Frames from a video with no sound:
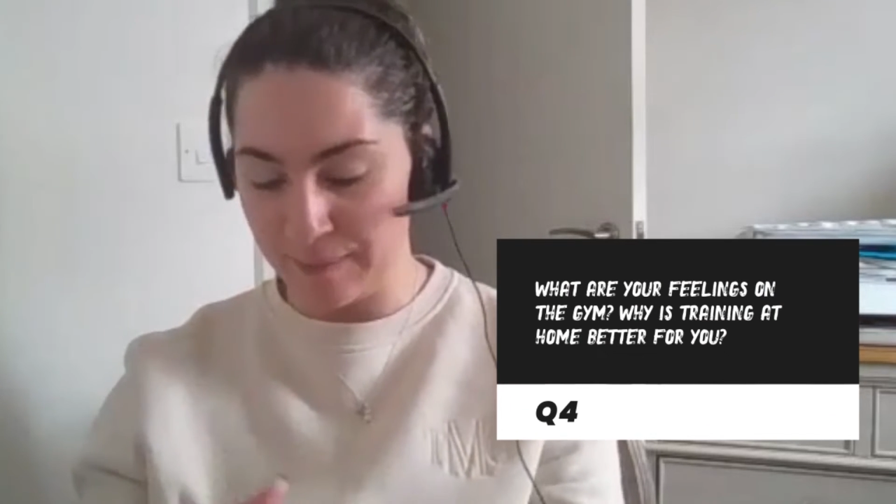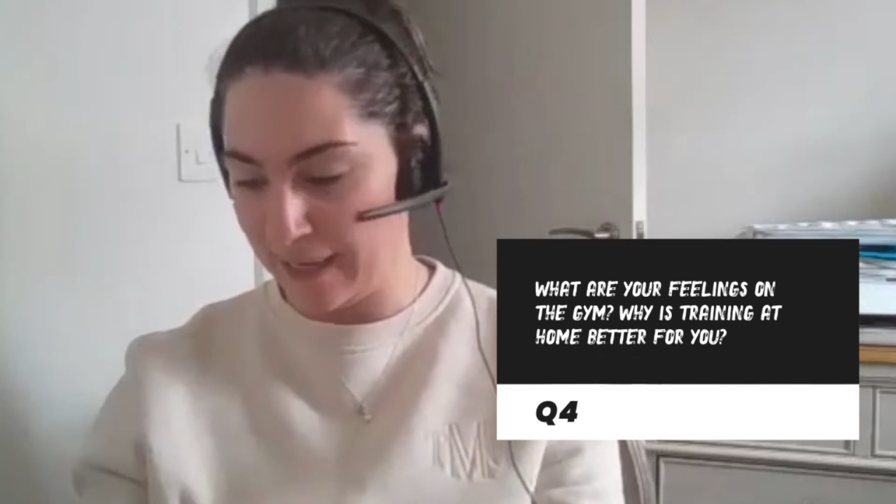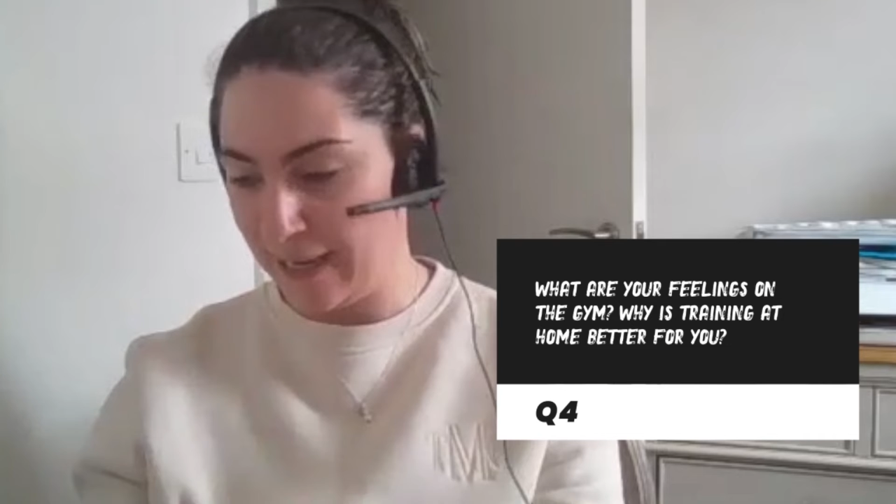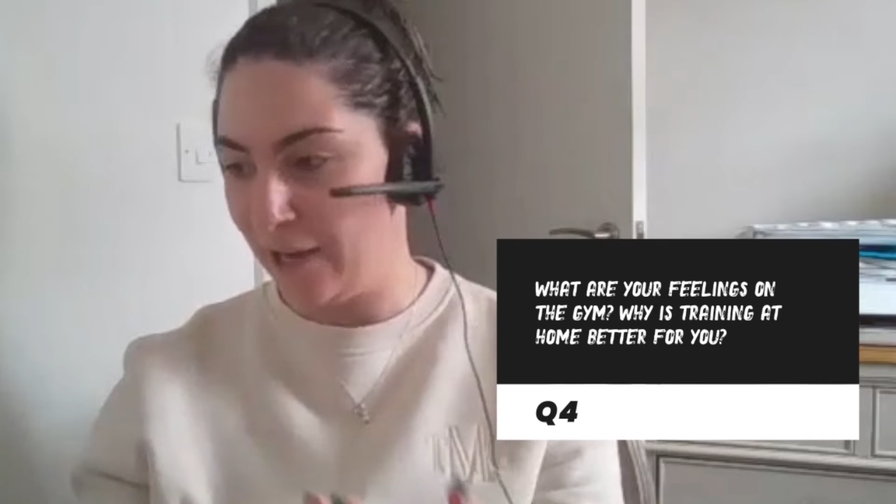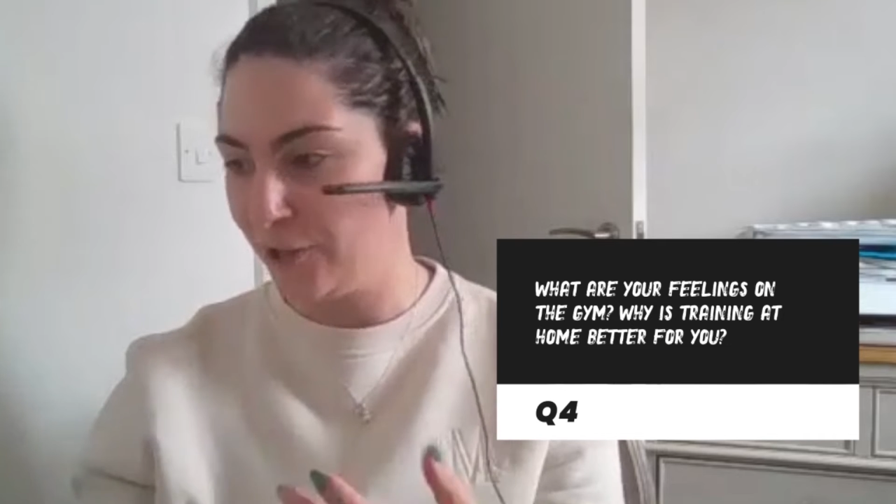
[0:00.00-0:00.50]

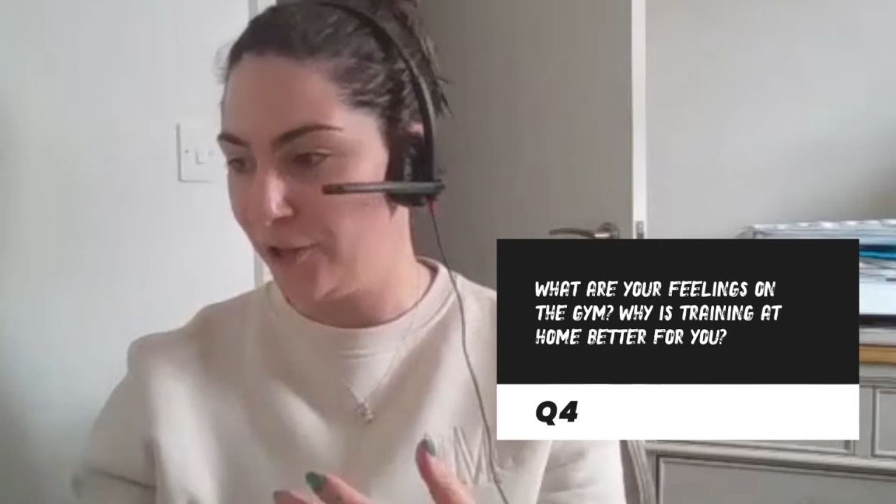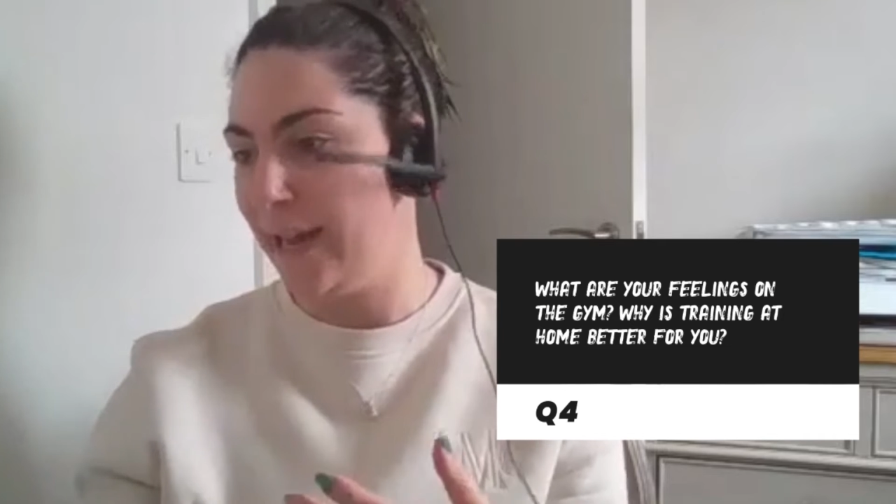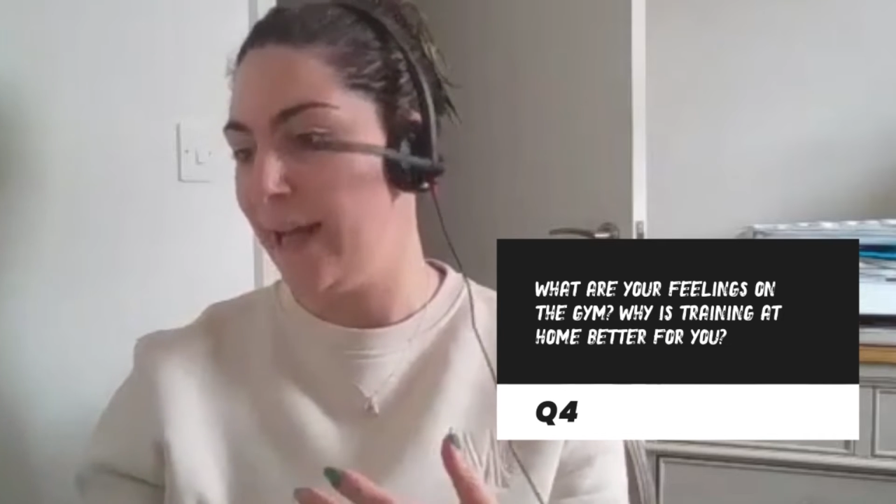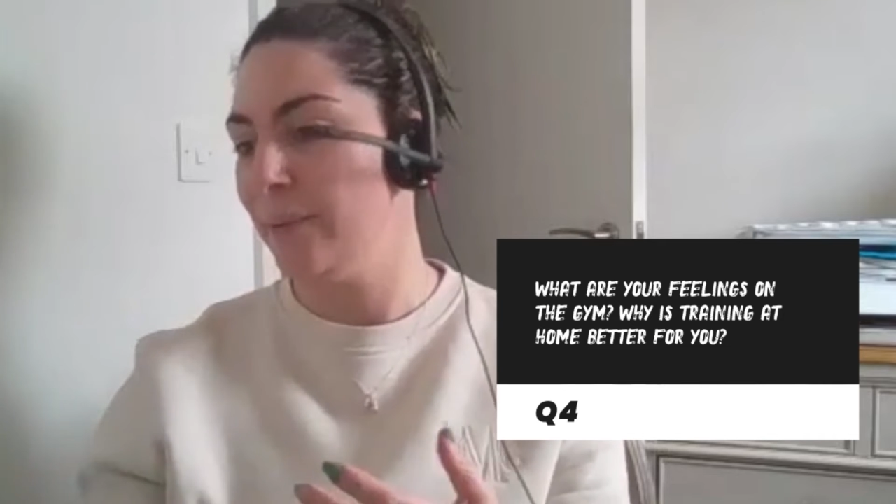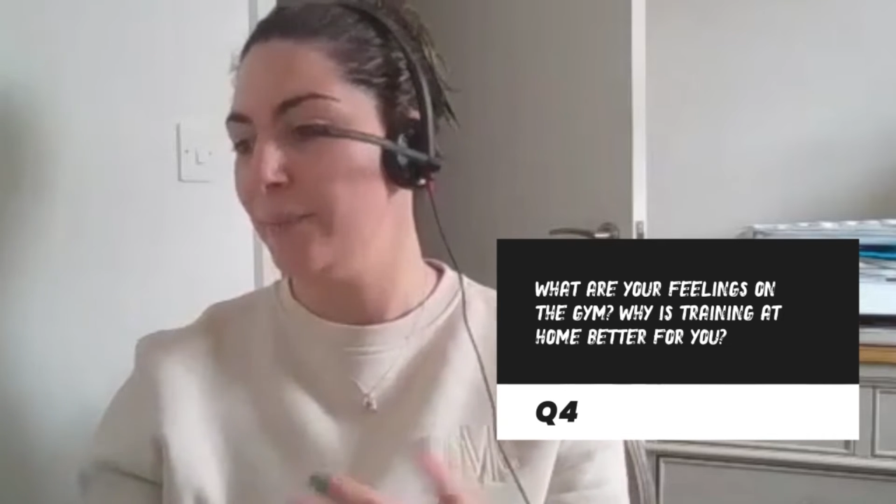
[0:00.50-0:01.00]
plan I had on an
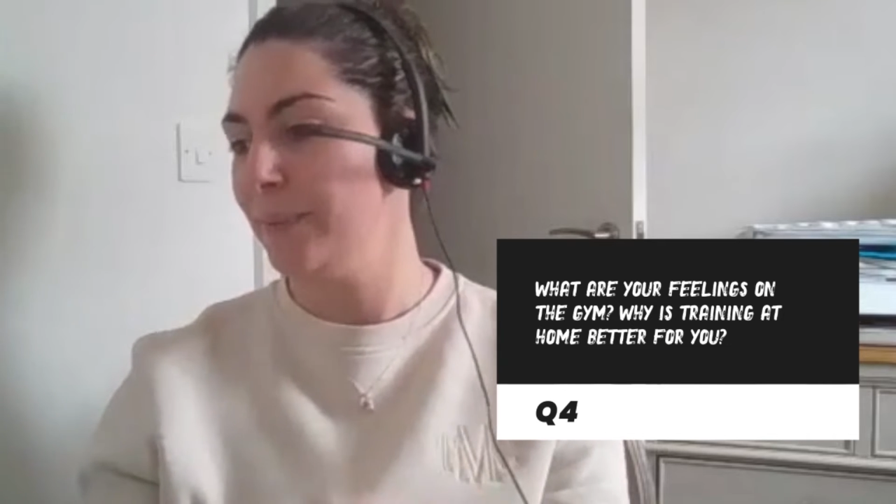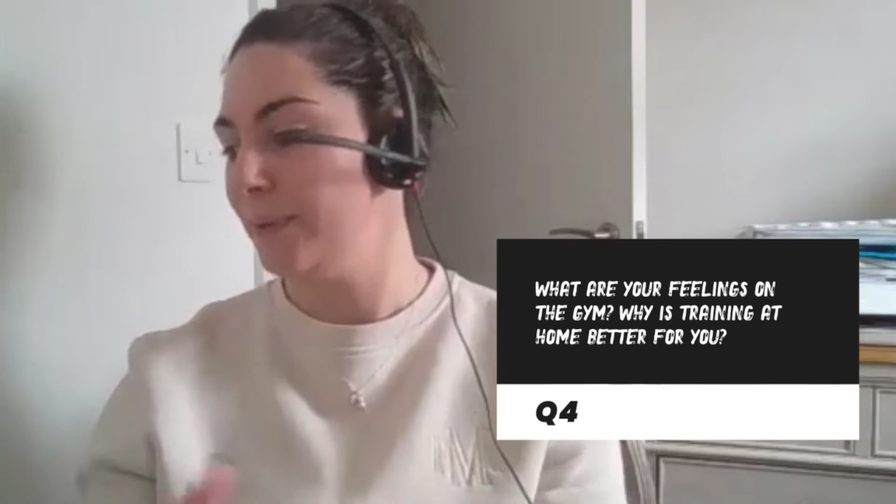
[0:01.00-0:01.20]
app